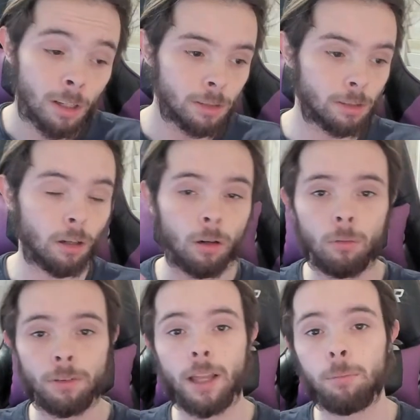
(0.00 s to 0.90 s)
So
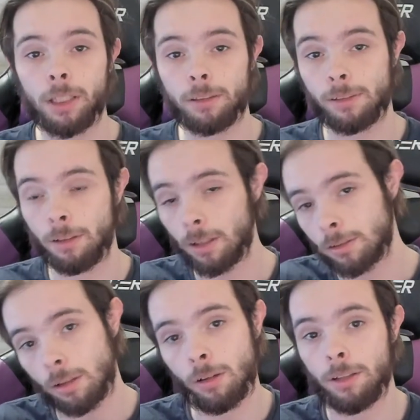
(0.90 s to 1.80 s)
with that being said, let's
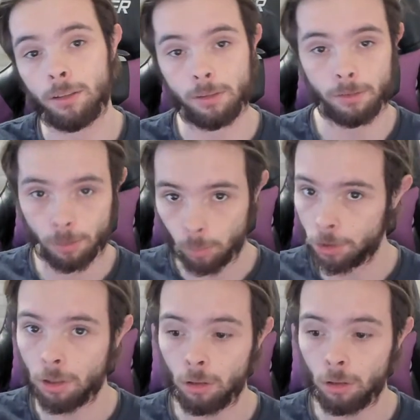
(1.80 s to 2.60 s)
go ahead and switch on